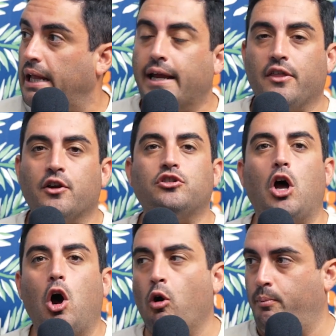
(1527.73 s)
Like there's
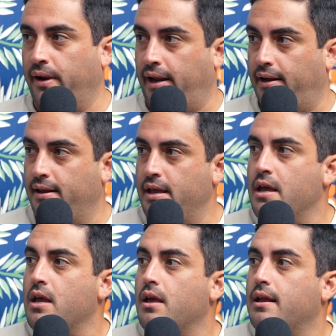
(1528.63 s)
hope in it.
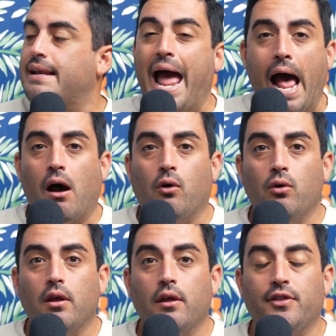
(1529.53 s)

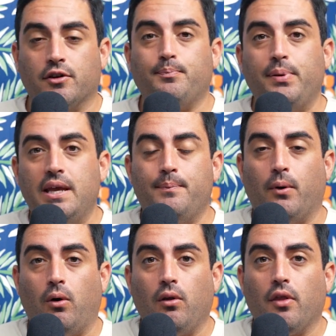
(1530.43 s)
Now, there's
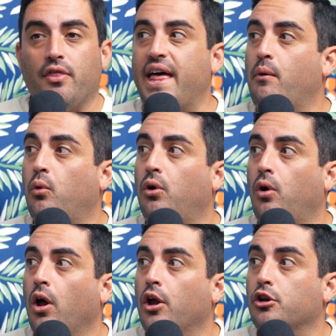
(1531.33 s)
people that
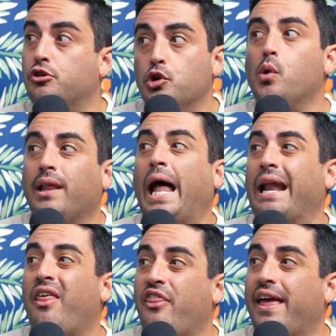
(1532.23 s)
will do a
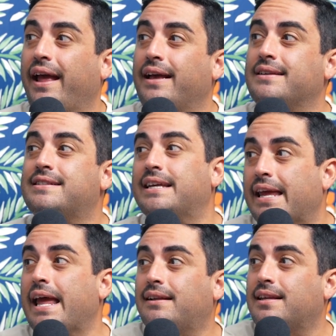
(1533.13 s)
lot of things to
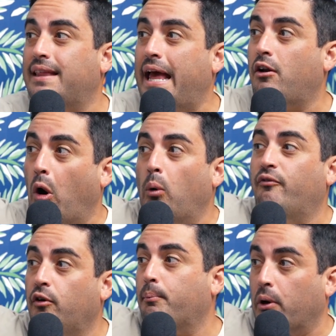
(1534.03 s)
get to that
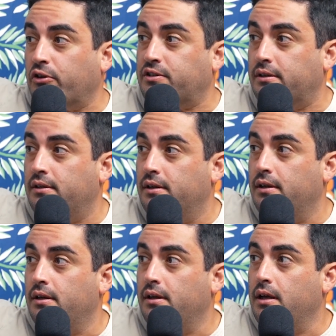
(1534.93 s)
hopeful person.
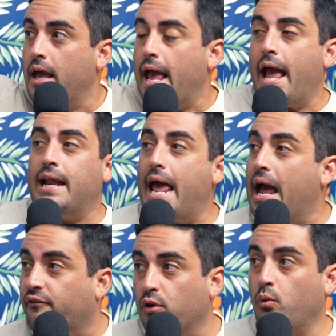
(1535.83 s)
And
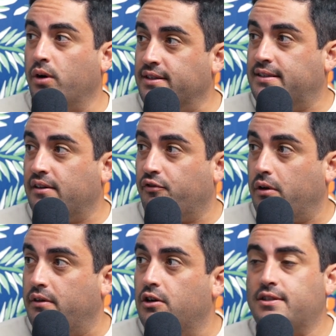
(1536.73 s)
everyone is
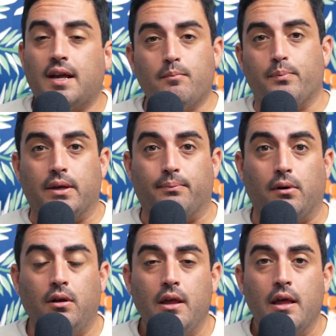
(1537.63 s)
different. There's some people